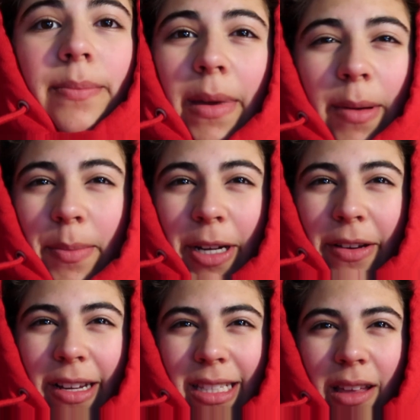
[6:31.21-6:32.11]
Maybe I'll bring
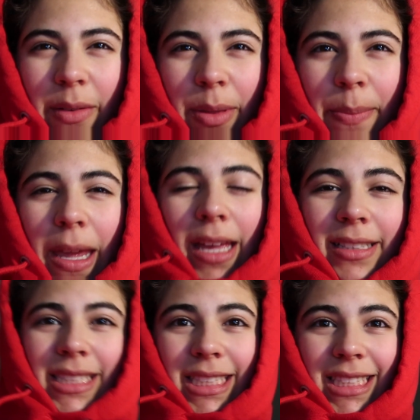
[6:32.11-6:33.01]
you guys along with me.
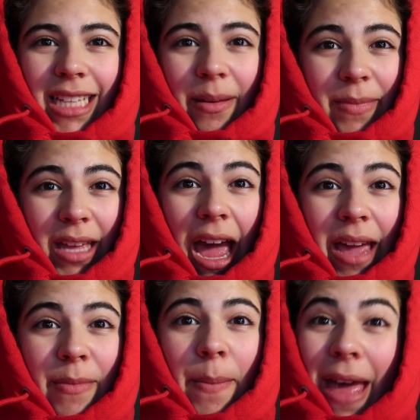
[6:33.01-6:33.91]

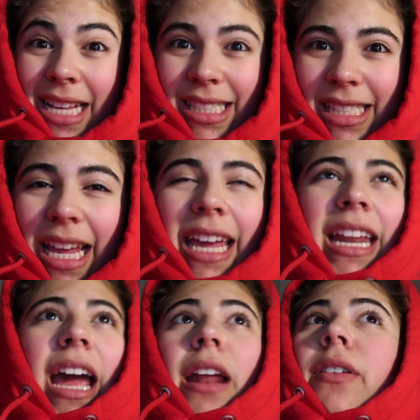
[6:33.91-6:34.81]
I'm a mess
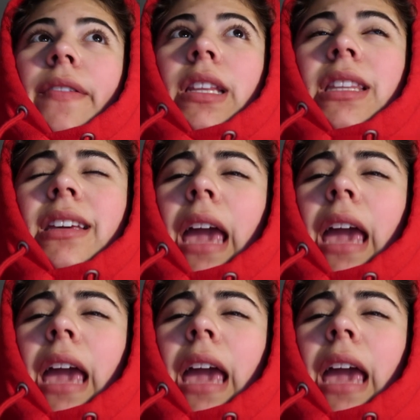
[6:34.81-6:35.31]
and I don't even